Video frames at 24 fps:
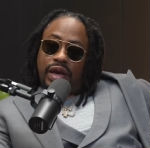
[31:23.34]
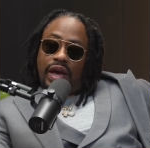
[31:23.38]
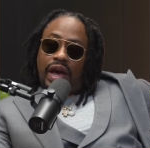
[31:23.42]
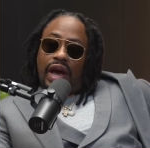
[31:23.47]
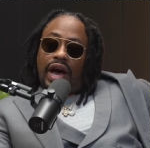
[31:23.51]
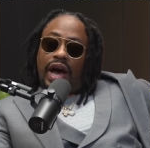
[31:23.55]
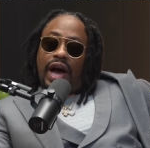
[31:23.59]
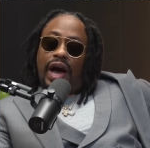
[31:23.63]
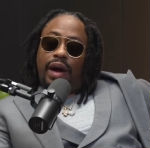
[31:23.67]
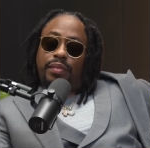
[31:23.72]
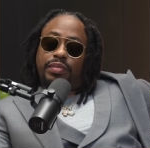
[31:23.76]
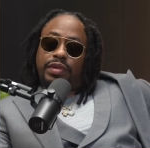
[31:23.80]

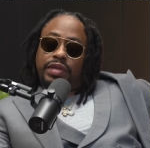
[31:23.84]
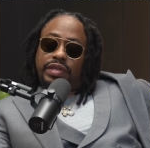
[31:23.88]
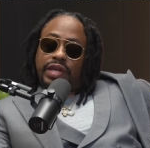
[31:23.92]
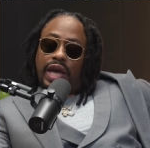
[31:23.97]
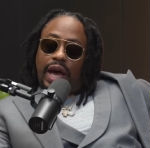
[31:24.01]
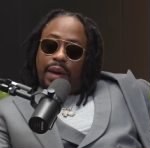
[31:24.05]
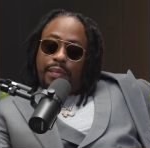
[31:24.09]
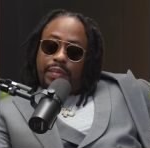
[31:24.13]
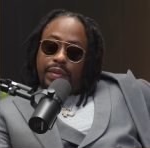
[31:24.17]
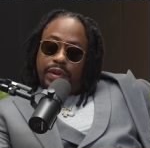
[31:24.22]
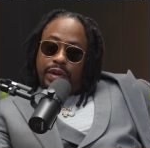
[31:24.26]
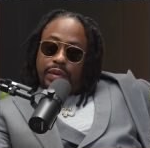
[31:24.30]
I'm just
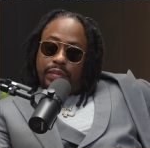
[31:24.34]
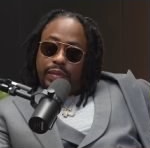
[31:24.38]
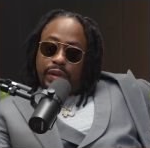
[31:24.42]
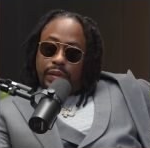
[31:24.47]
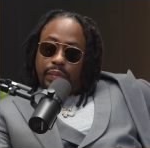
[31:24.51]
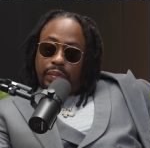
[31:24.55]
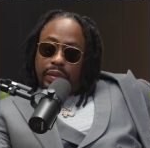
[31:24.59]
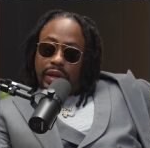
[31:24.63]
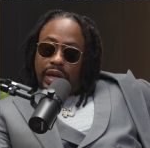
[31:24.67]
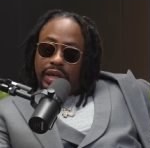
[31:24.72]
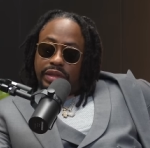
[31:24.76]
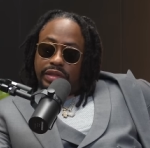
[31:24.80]
happy to be
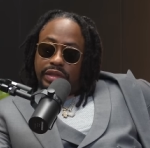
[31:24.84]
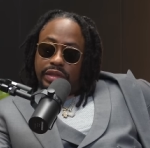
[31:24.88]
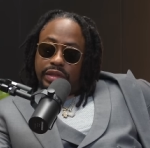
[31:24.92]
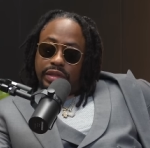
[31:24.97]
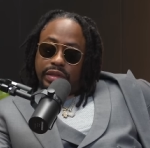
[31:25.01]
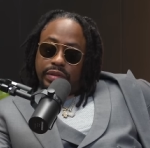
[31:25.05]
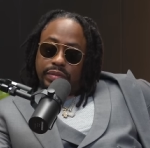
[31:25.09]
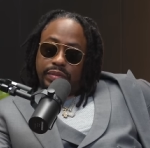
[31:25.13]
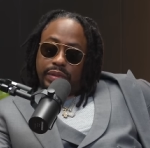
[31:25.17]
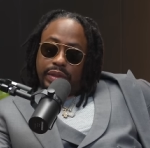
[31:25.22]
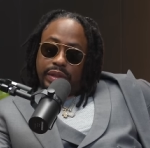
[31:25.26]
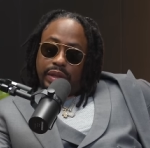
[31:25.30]
blessed
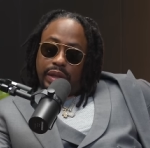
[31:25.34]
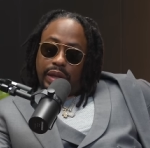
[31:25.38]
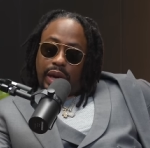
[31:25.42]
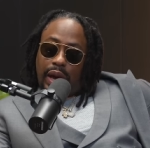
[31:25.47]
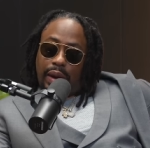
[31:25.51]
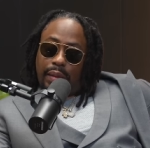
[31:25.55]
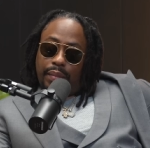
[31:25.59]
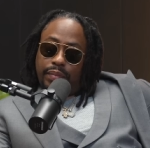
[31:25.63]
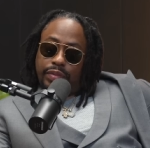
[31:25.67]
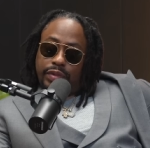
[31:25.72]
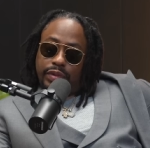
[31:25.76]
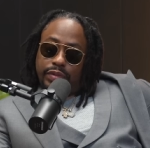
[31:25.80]
and be
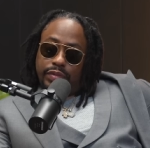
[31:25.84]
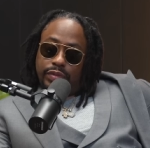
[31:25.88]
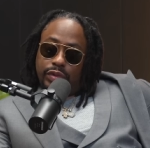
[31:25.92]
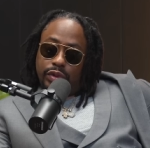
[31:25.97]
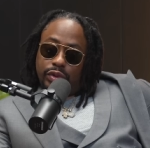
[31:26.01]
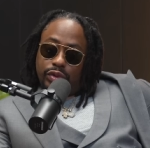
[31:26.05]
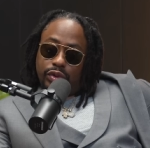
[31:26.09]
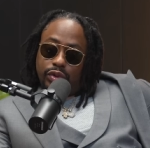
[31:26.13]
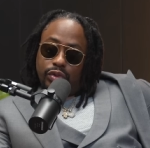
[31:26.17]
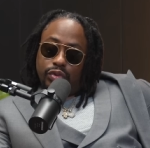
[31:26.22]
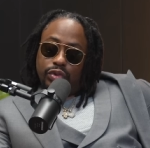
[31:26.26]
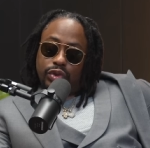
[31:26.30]
to
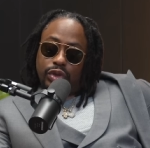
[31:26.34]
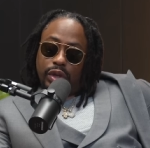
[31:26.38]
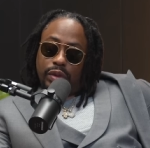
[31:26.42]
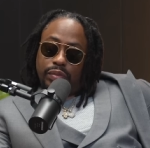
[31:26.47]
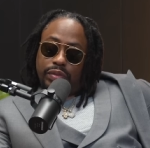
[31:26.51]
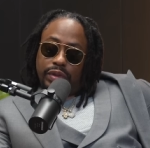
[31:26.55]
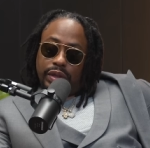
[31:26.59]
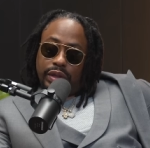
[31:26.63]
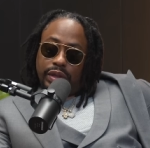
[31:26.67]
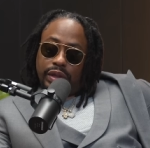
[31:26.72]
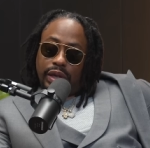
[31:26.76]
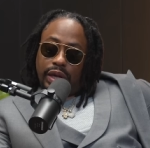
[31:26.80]
do
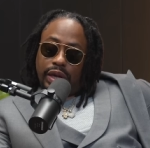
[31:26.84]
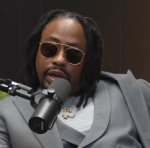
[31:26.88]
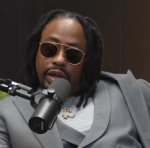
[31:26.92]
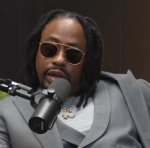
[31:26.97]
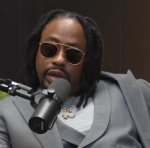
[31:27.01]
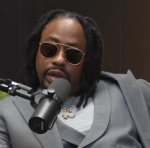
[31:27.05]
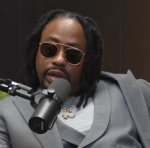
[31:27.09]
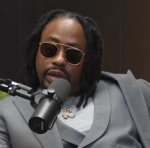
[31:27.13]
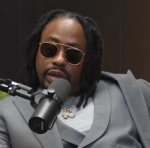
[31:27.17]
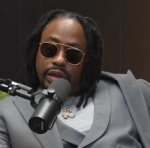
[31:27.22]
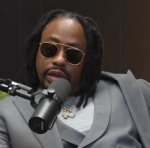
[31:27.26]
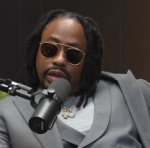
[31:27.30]
something that
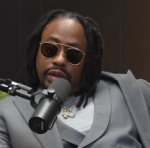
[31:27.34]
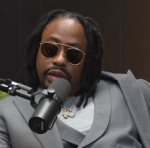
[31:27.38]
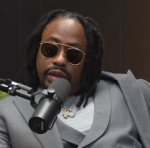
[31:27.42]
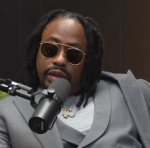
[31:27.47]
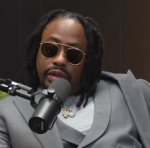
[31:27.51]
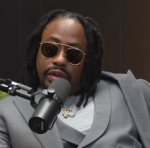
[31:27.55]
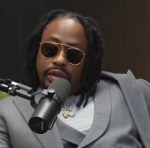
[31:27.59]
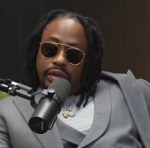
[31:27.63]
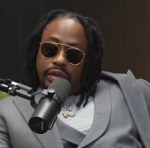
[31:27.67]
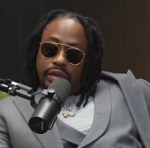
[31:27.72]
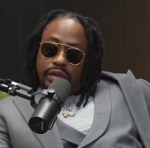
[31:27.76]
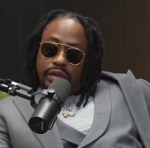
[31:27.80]

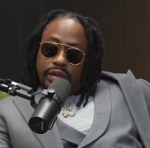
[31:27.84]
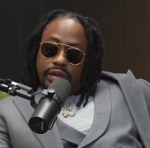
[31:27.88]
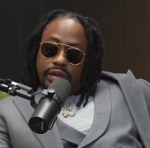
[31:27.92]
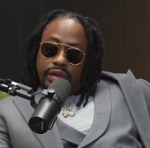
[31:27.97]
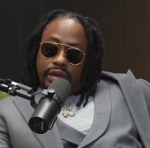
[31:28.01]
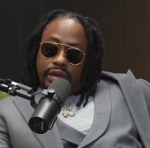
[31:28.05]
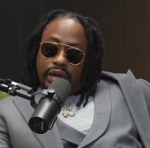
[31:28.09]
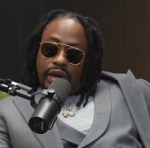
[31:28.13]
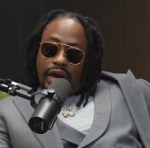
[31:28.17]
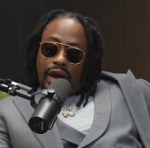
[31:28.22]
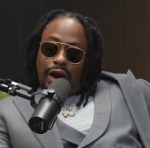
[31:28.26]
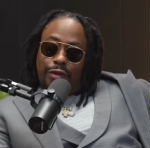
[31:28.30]

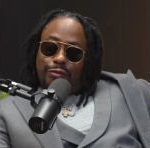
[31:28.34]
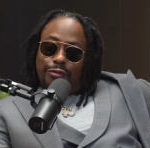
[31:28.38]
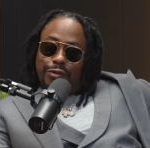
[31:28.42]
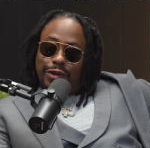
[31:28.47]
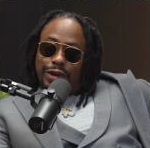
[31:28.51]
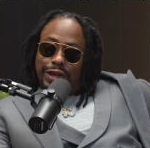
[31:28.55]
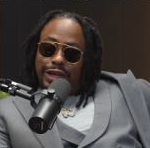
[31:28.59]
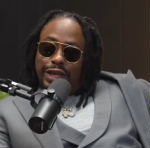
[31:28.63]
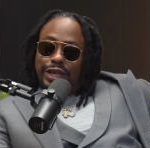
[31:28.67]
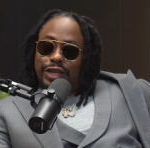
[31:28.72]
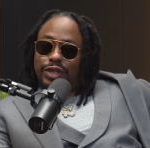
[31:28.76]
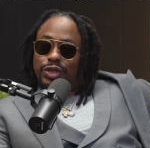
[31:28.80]
I
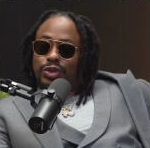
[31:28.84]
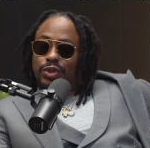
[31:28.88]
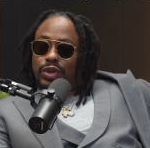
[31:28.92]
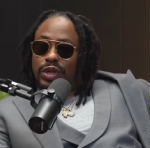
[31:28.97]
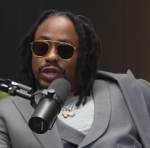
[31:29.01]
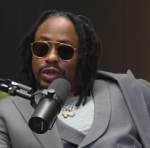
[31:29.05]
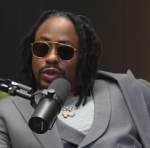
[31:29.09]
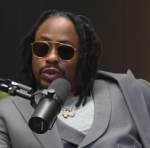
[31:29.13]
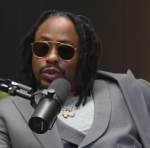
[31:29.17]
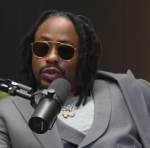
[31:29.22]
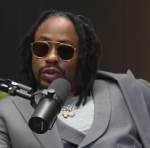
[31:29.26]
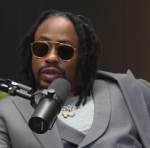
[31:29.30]
really enjoy
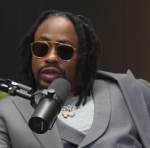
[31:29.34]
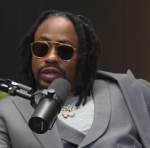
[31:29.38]
doing.